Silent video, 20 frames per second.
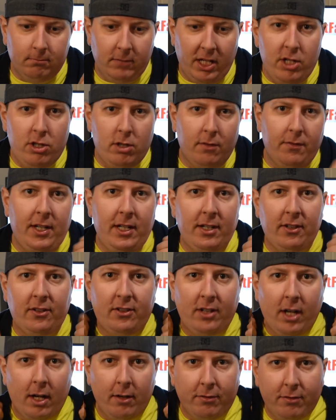intravenous
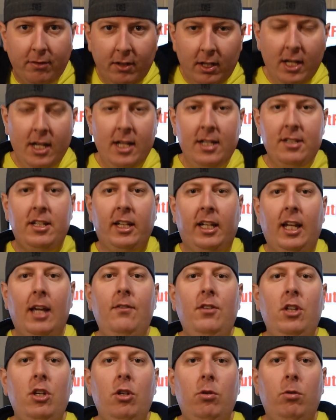stuff to
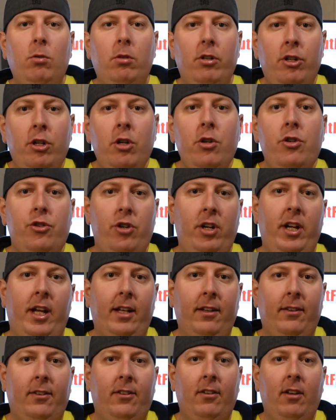give you
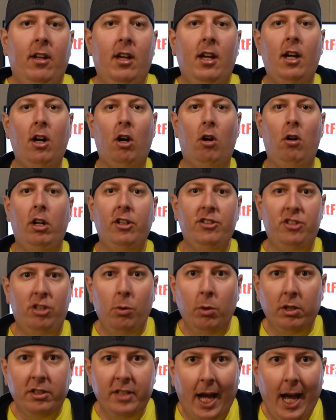nutrients, or else
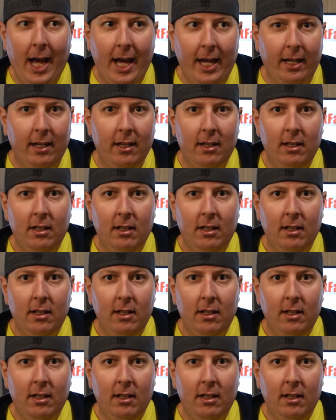you will die.